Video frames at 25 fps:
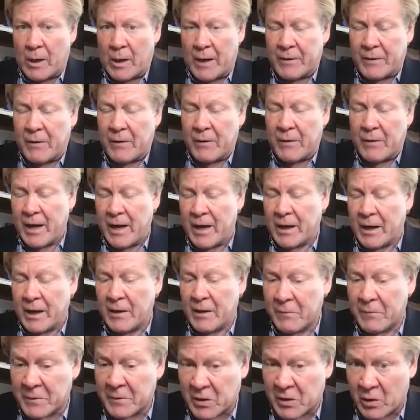they have to have
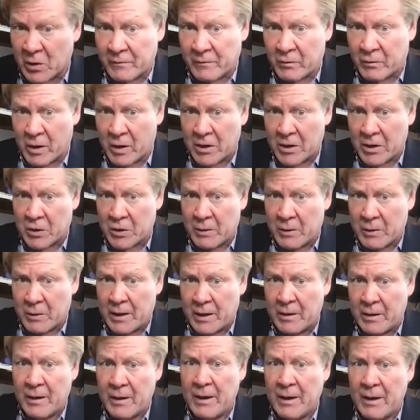negative observed drug
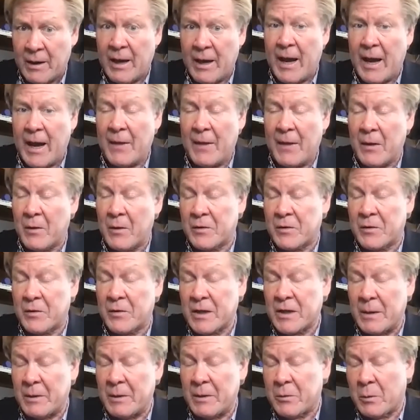screen. And then they're
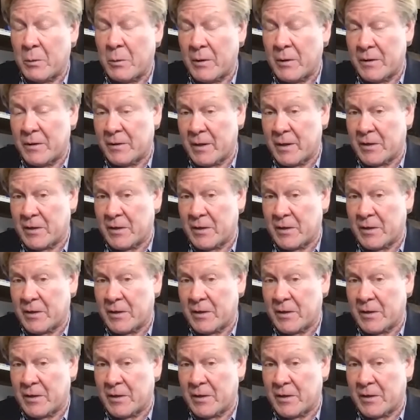subject to at least